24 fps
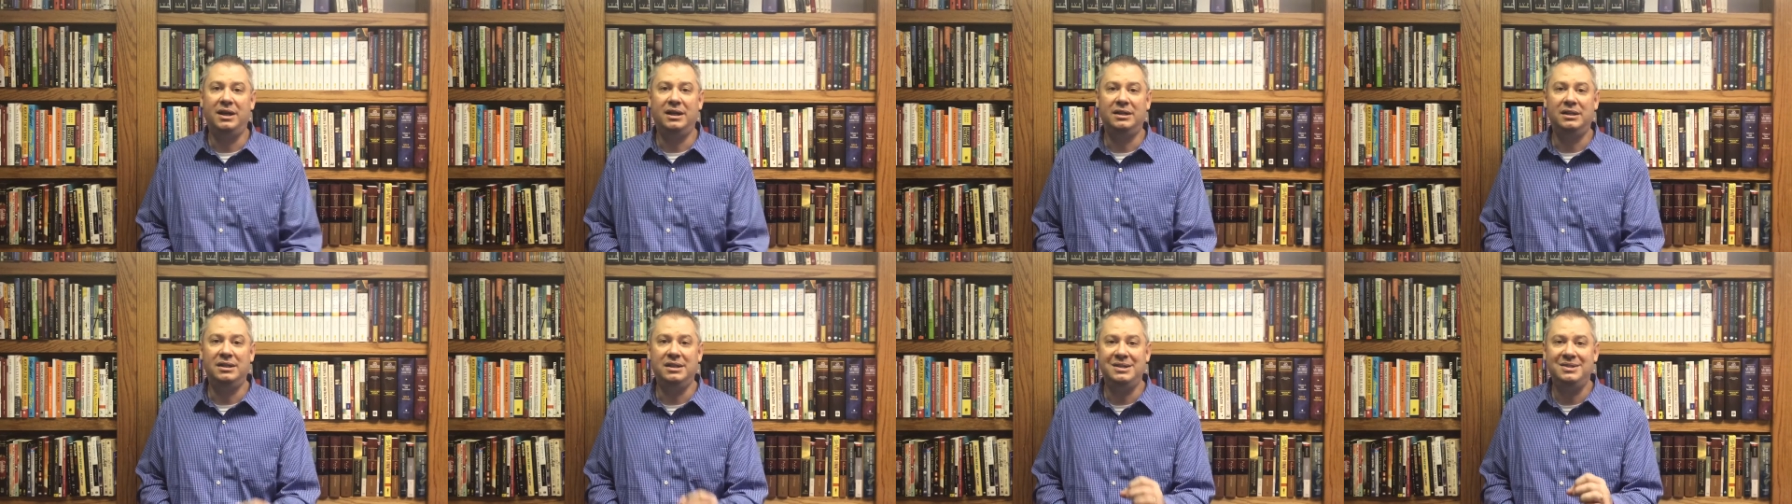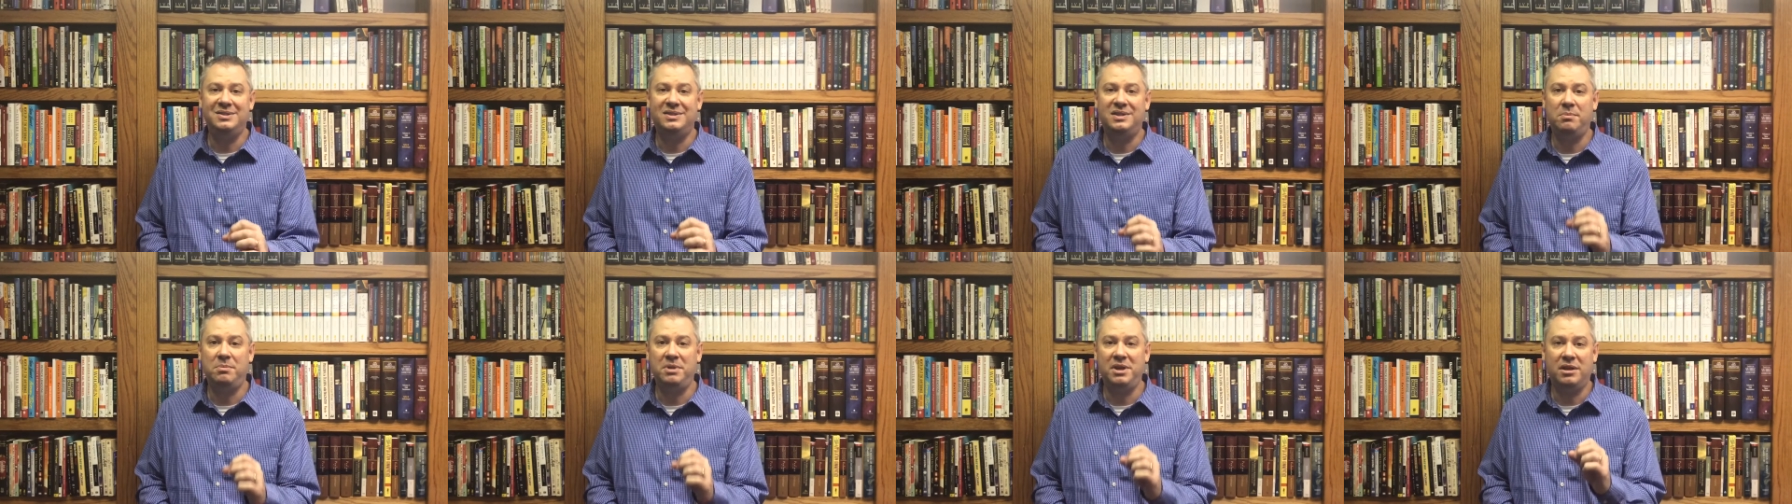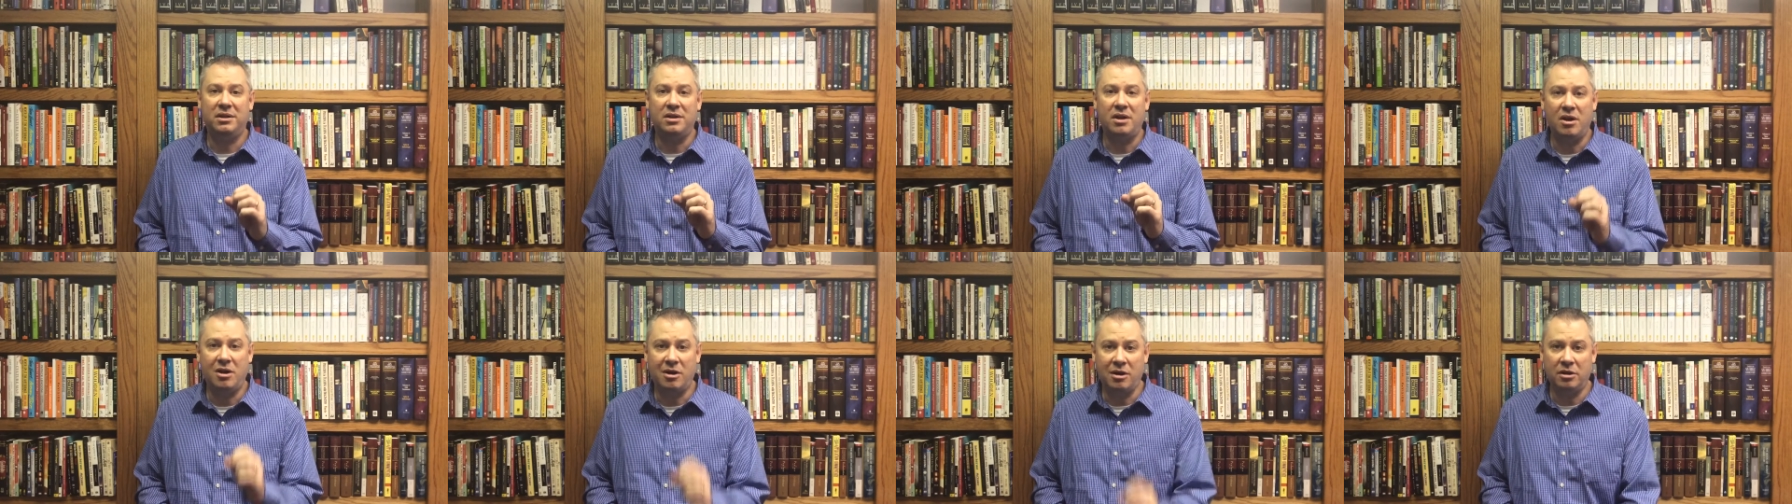it needs to be
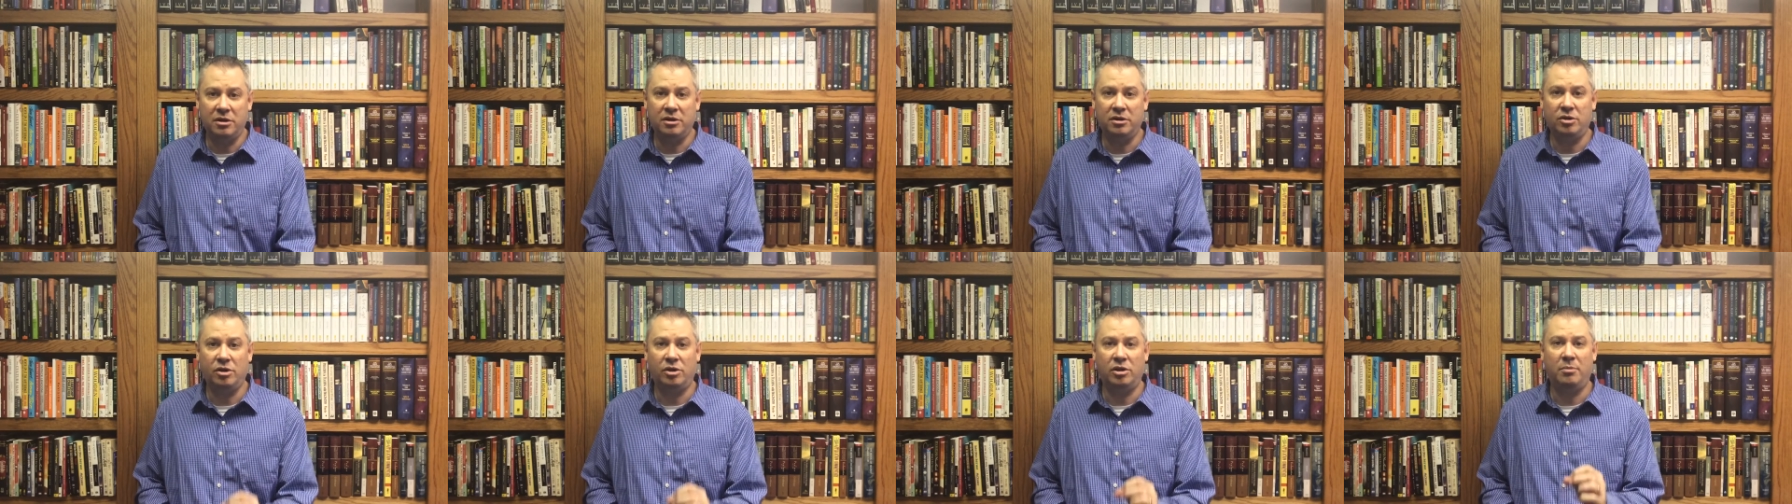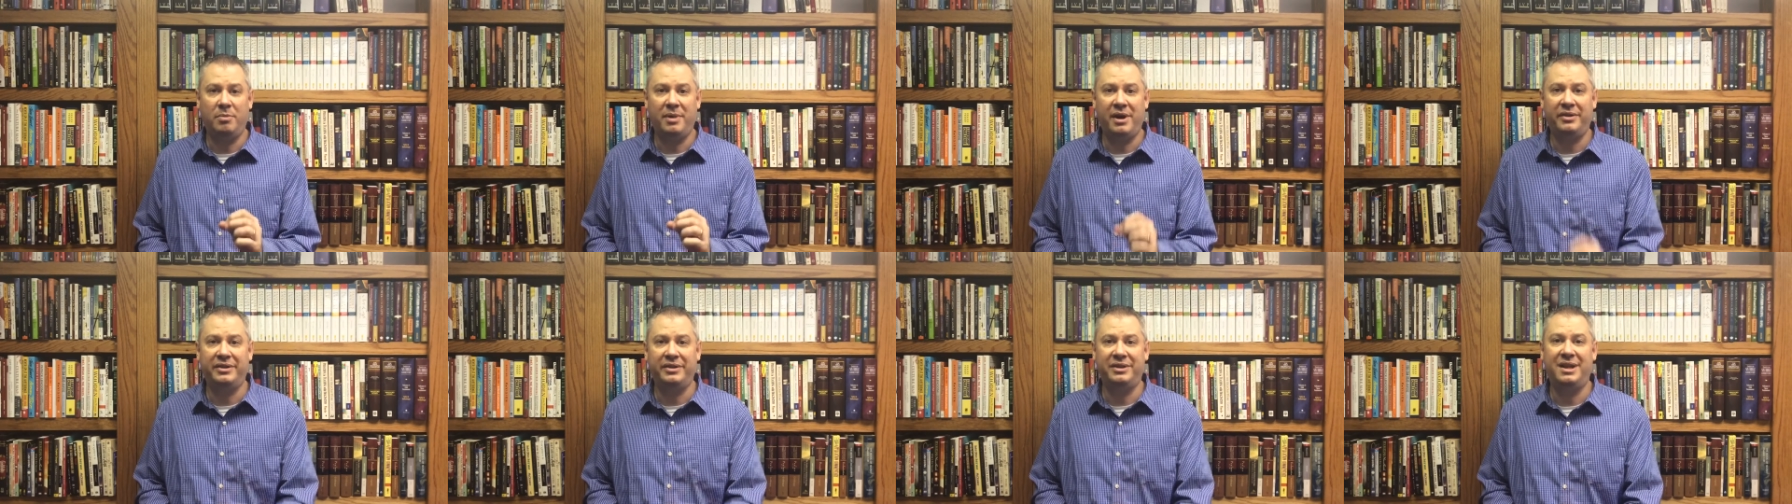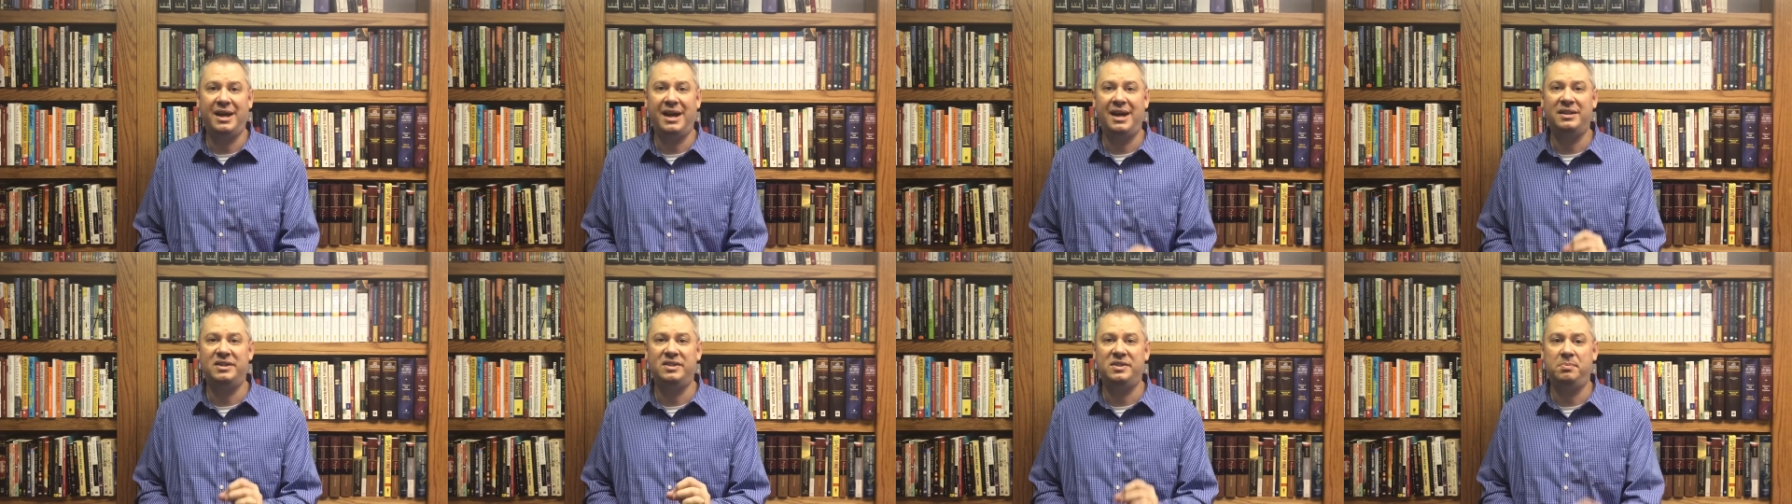an article about that